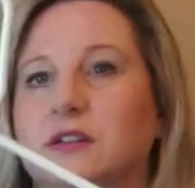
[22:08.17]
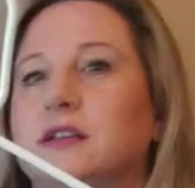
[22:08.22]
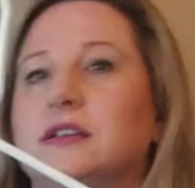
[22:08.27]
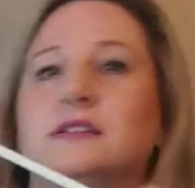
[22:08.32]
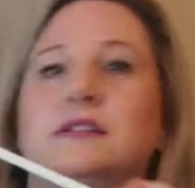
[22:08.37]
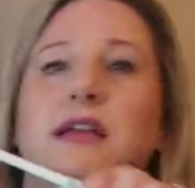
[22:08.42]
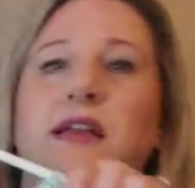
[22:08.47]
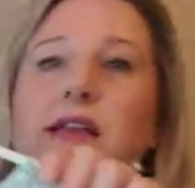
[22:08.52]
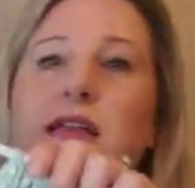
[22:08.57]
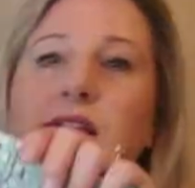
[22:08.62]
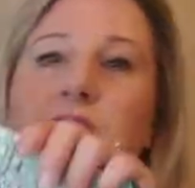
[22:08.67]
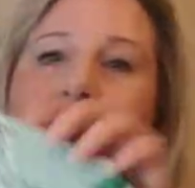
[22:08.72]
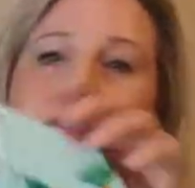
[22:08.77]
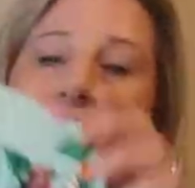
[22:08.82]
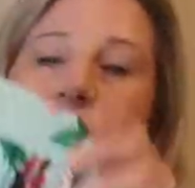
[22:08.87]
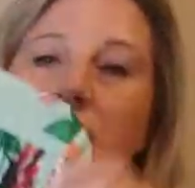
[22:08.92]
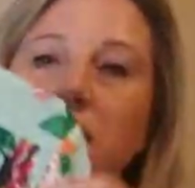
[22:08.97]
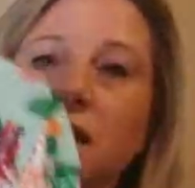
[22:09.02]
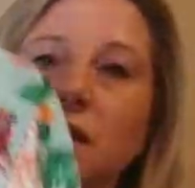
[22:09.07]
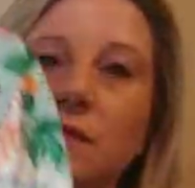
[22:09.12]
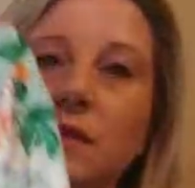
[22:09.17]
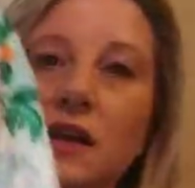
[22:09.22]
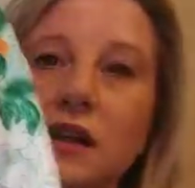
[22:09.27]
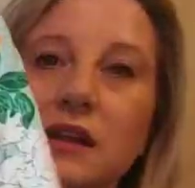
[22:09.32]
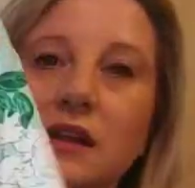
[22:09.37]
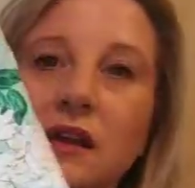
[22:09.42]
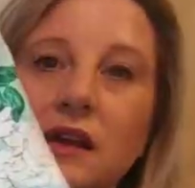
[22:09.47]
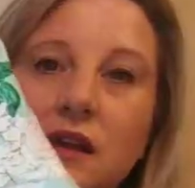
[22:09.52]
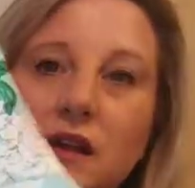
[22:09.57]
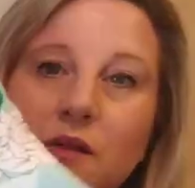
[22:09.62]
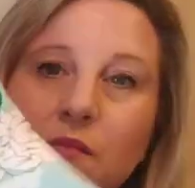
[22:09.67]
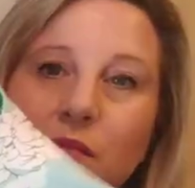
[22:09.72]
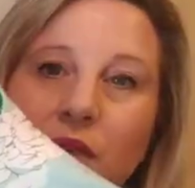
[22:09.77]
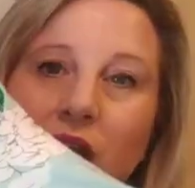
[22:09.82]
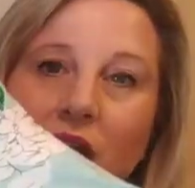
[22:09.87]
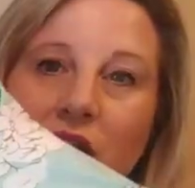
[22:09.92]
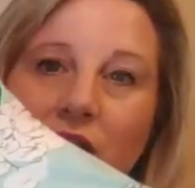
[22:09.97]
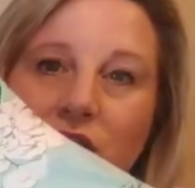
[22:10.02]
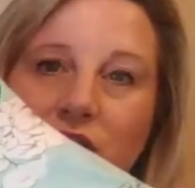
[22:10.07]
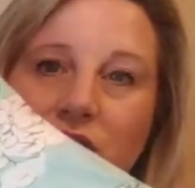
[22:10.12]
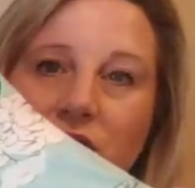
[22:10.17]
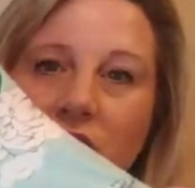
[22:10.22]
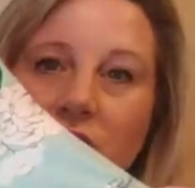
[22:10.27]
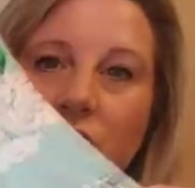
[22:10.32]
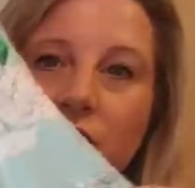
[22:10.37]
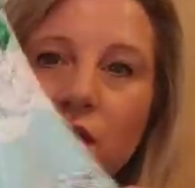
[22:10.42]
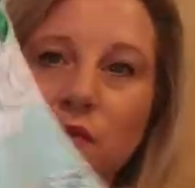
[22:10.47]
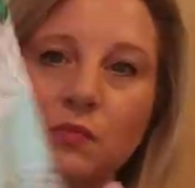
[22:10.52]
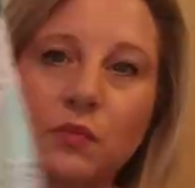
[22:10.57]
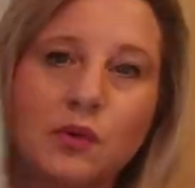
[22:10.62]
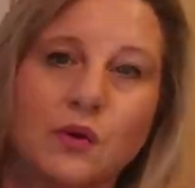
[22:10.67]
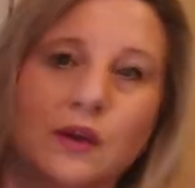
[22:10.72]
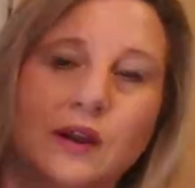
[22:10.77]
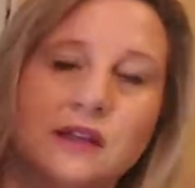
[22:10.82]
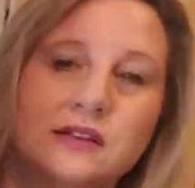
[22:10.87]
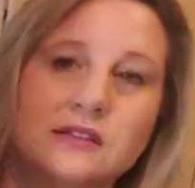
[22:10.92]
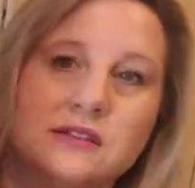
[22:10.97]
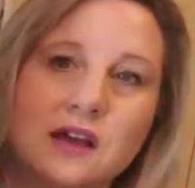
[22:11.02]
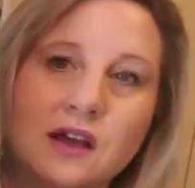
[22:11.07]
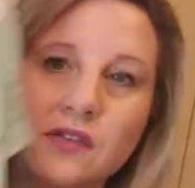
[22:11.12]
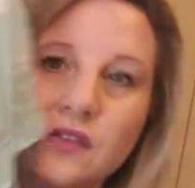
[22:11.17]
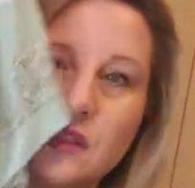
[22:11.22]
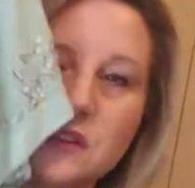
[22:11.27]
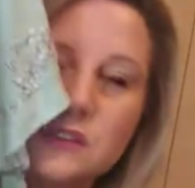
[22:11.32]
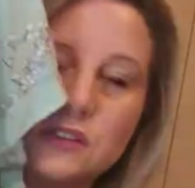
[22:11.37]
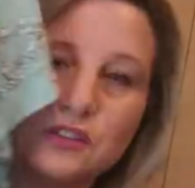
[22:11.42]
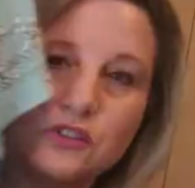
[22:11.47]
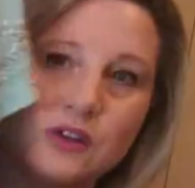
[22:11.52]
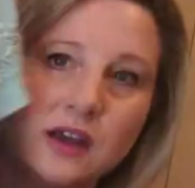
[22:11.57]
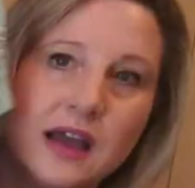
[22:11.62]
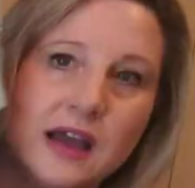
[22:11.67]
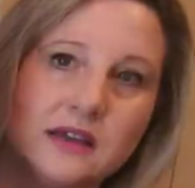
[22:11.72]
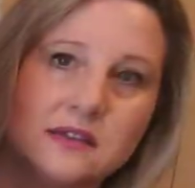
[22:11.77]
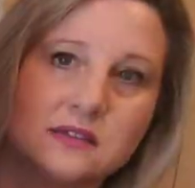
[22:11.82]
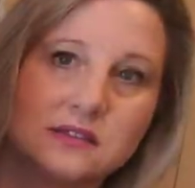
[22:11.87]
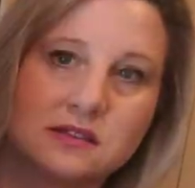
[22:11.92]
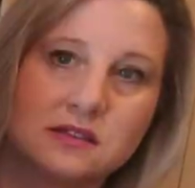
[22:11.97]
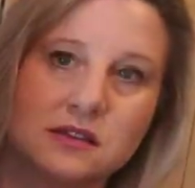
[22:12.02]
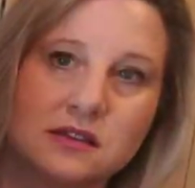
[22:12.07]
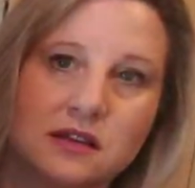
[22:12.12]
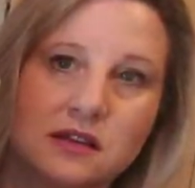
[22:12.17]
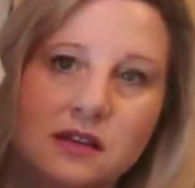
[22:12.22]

because I need to steam it. But I just love the print on this dress.